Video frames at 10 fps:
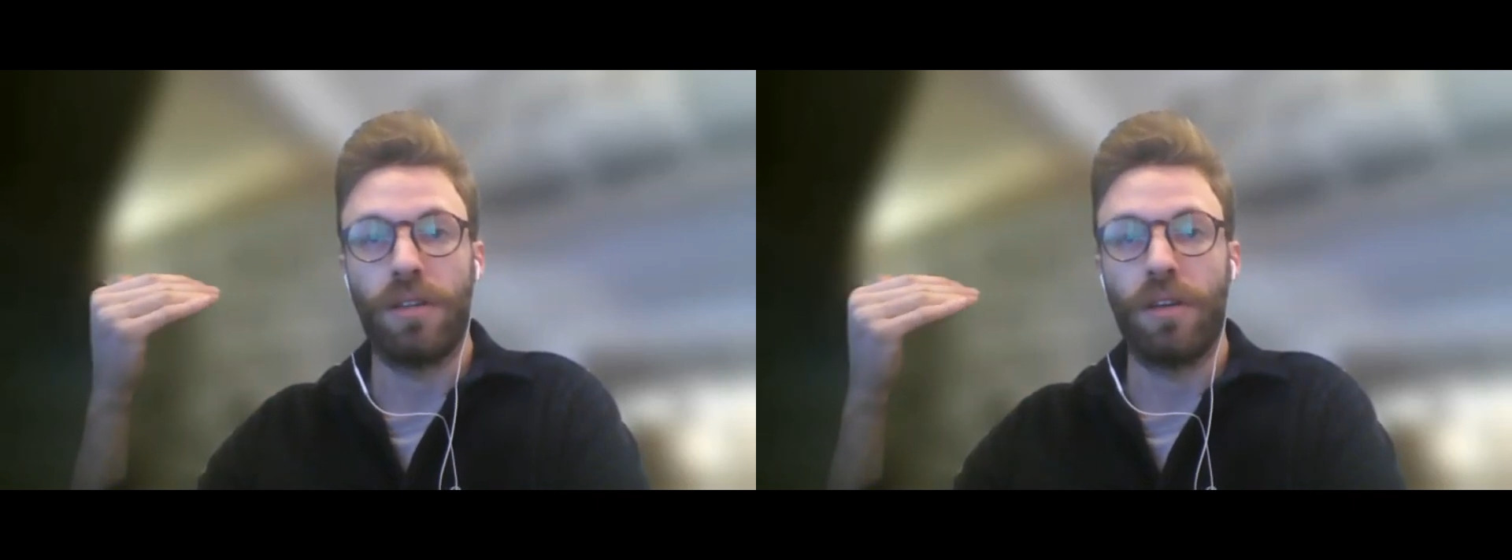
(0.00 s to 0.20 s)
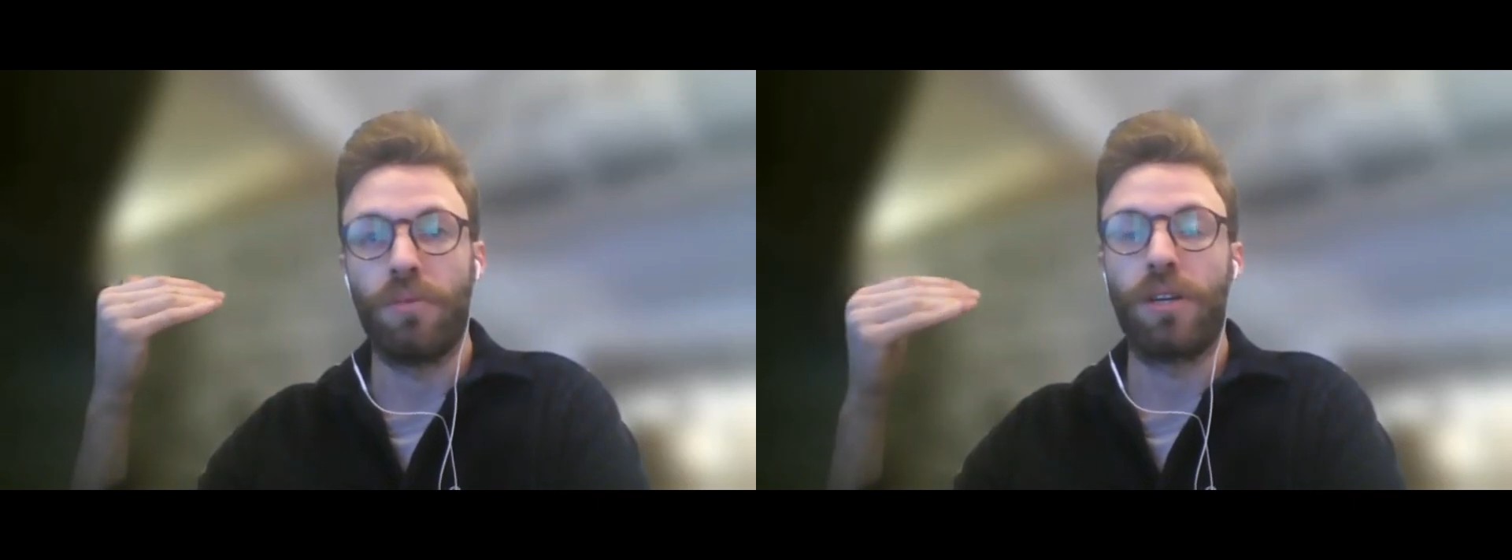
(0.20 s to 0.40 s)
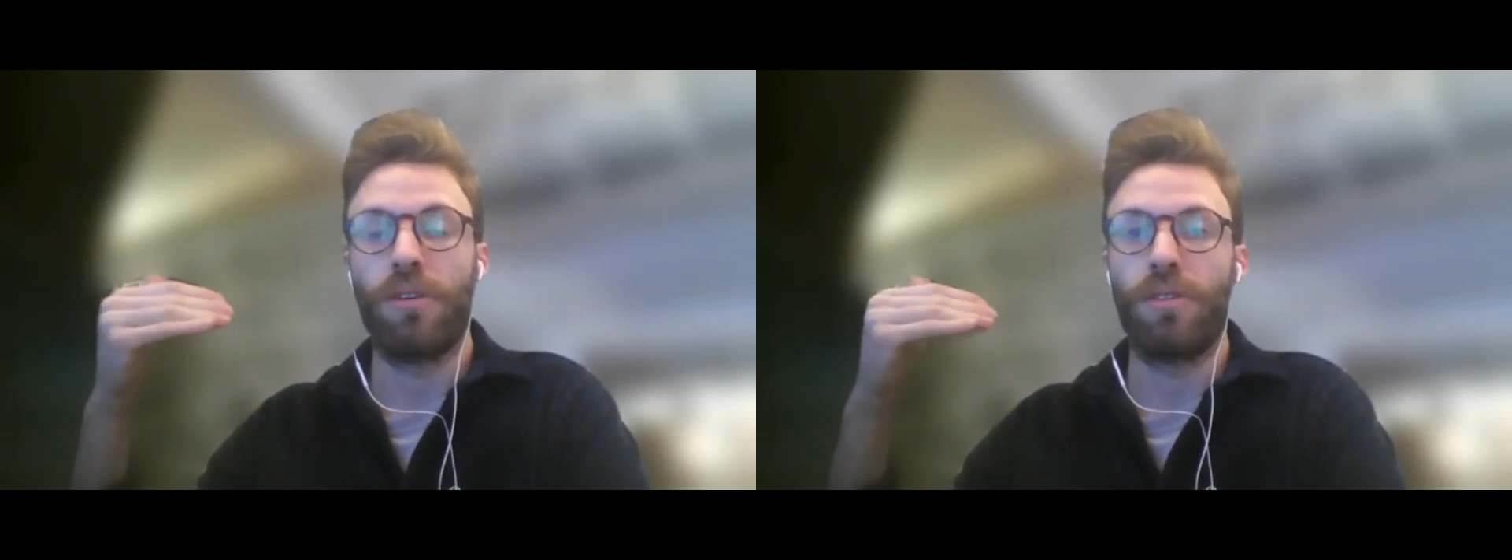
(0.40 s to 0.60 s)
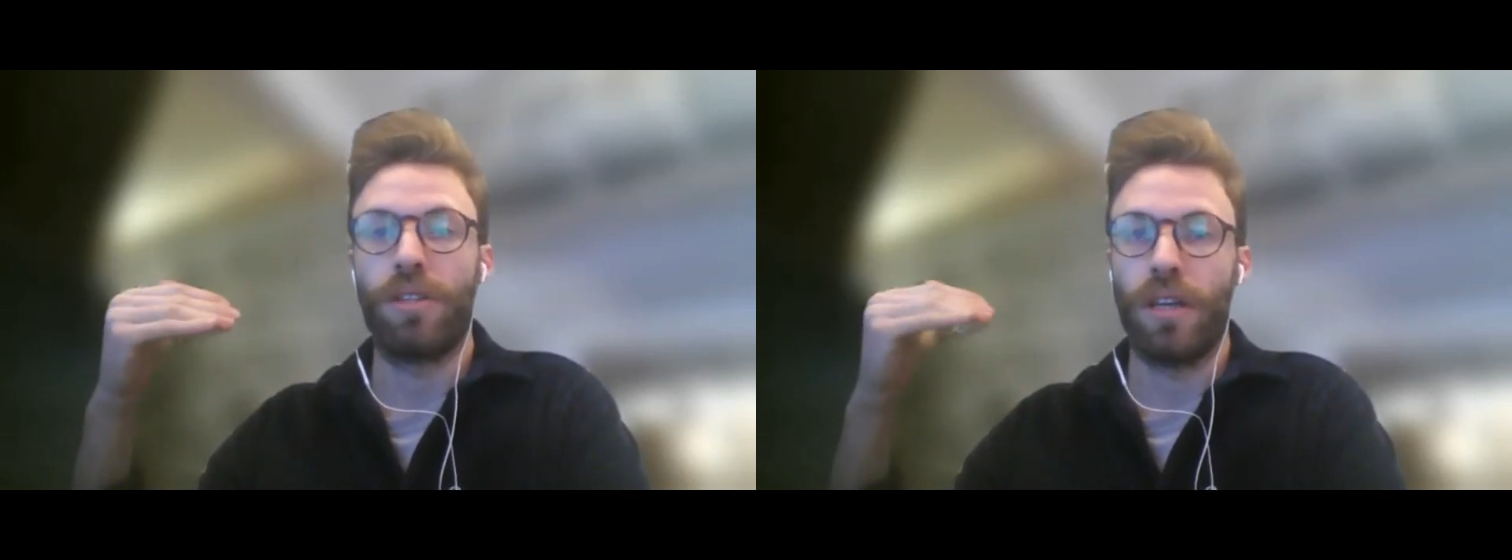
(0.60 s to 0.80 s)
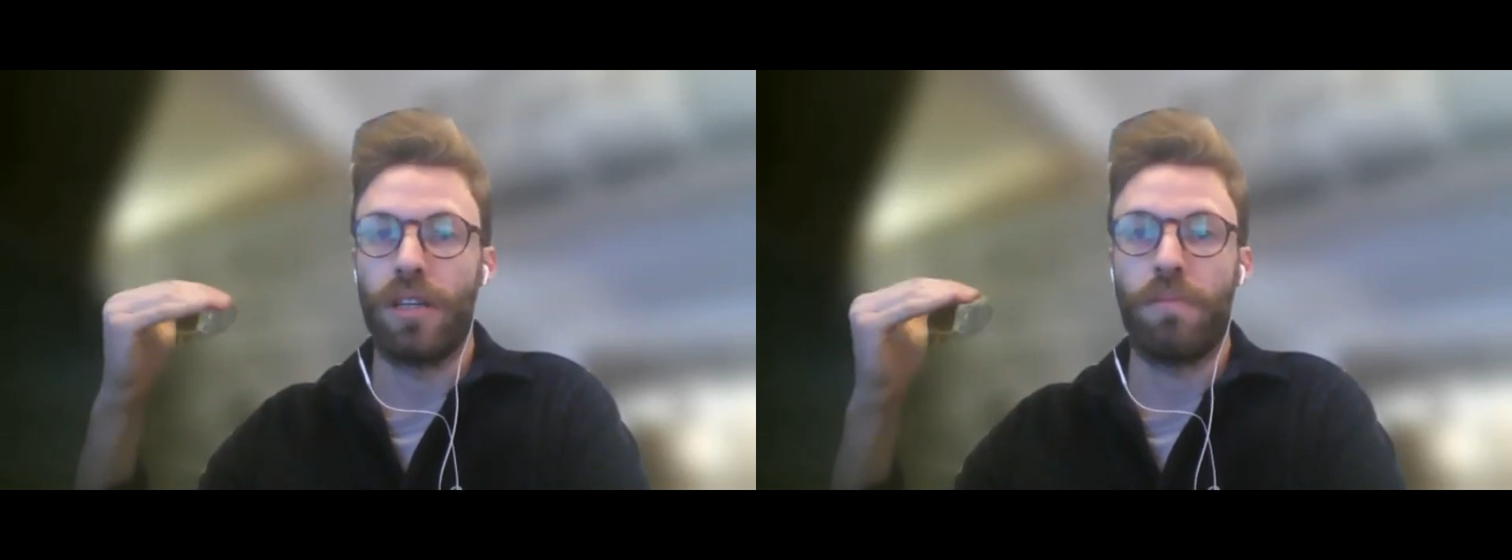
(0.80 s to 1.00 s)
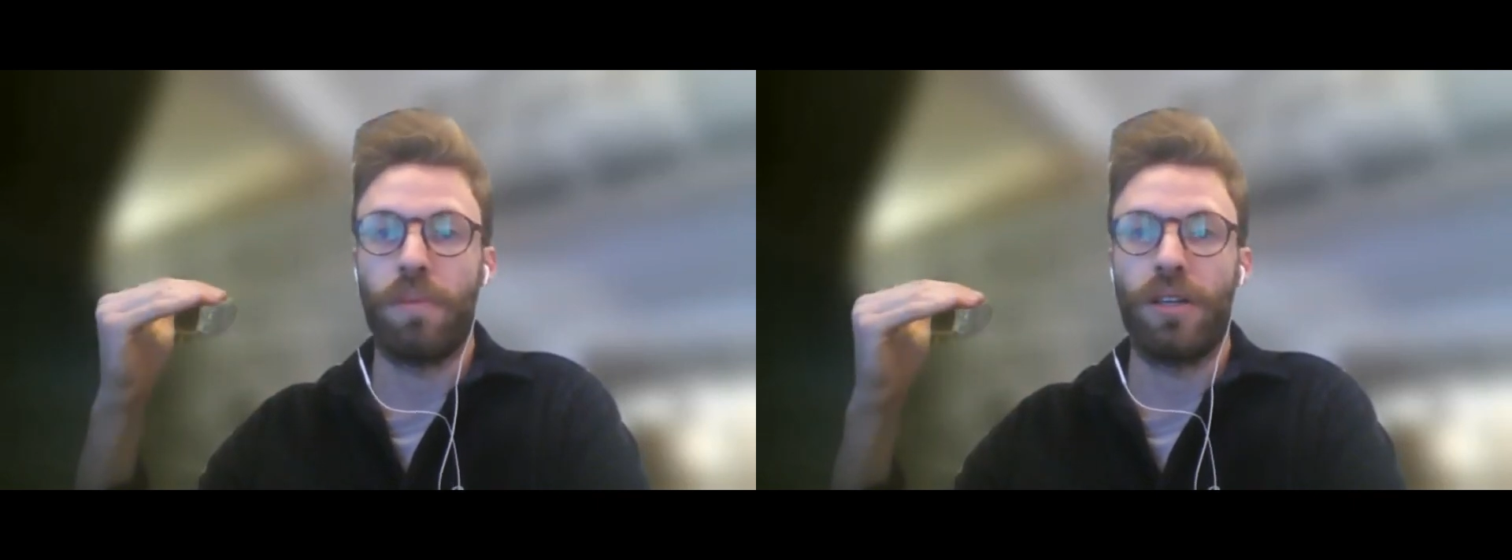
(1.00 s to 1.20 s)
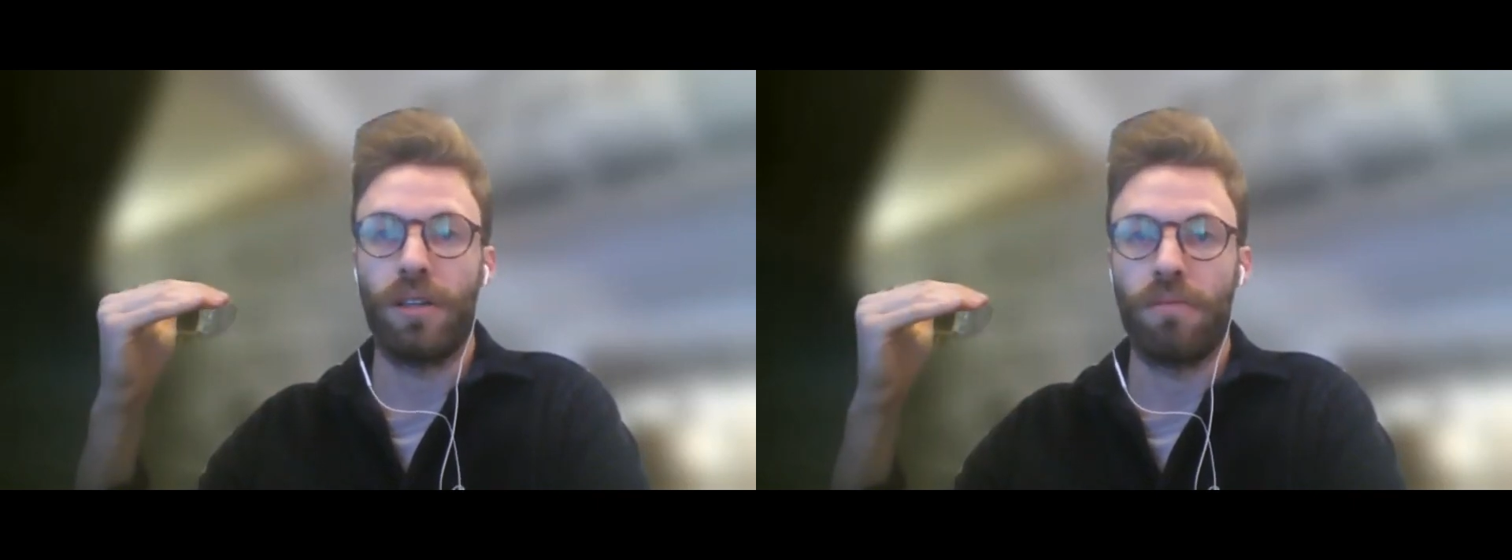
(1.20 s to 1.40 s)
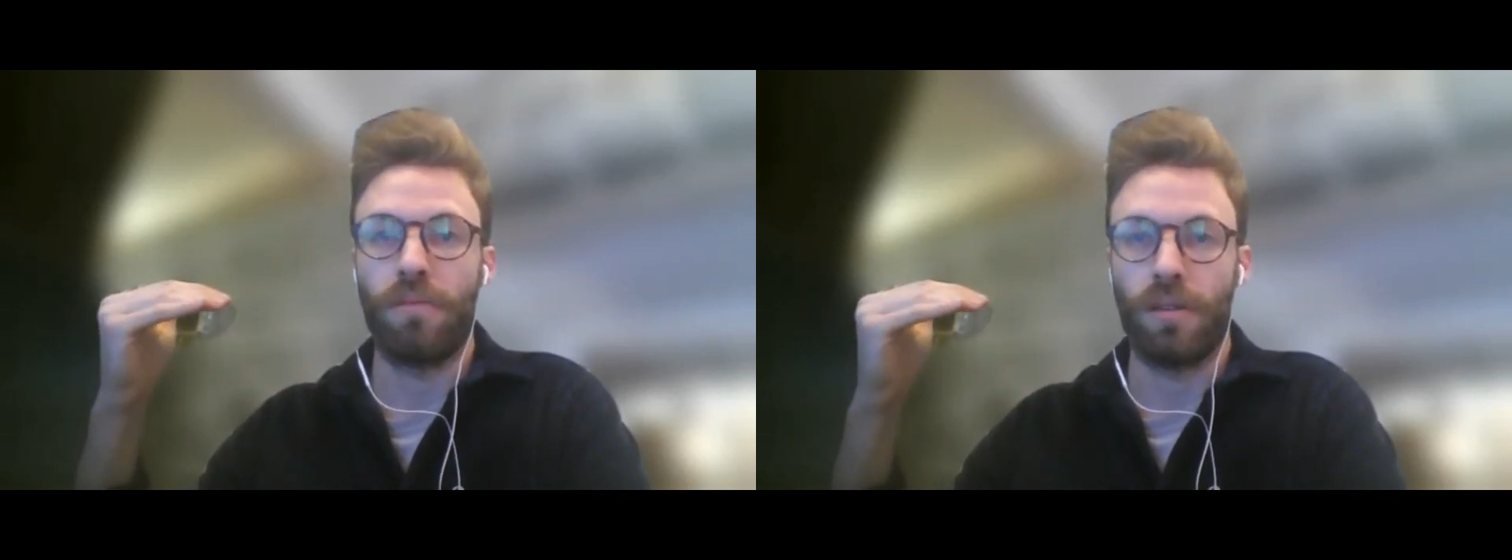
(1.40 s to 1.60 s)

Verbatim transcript: that we call the Hesperian.